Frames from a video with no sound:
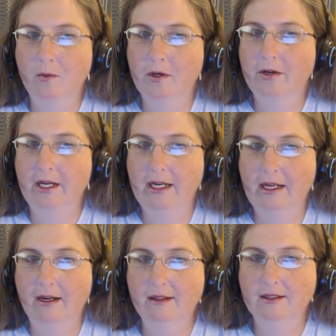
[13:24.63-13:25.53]
or where you're
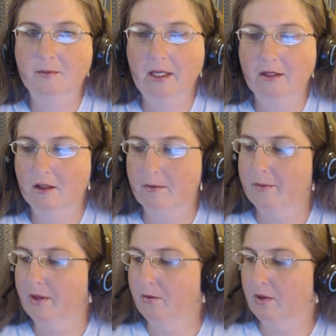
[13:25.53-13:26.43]
getting out of this bond or
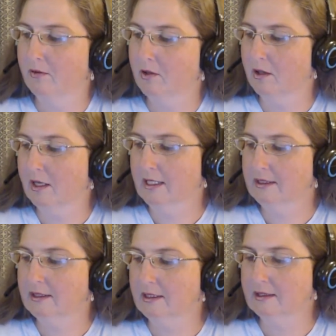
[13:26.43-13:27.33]
commitment, whatever your
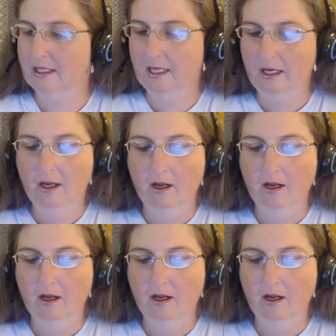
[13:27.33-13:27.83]
case is,